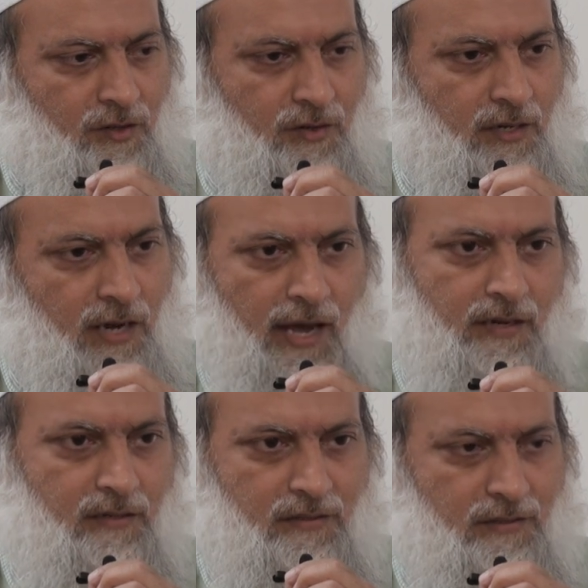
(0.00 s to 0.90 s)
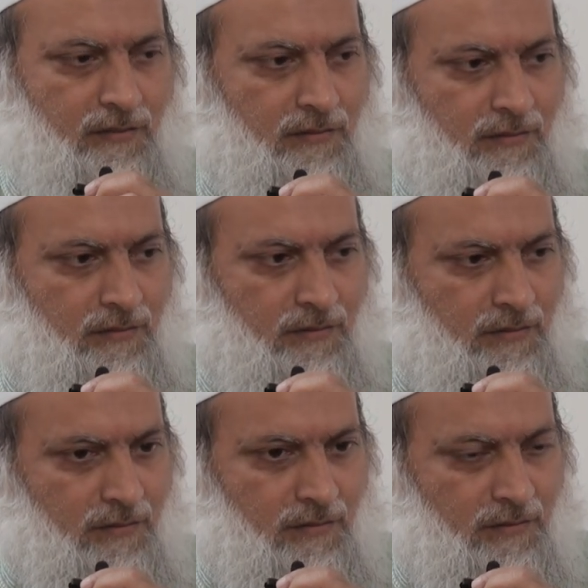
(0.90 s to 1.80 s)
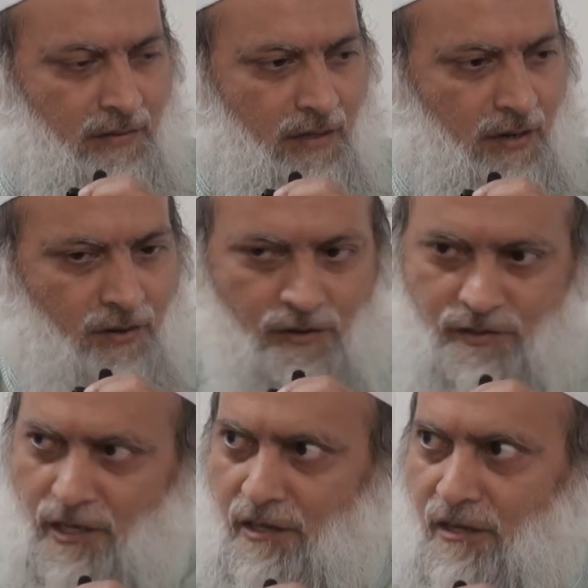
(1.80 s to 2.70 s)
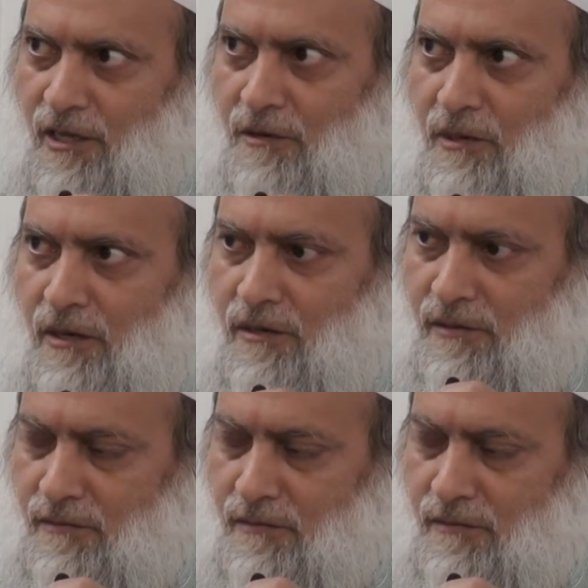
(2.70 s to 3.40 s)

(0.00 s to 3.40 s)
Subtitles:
you did not, you know, say the takbir.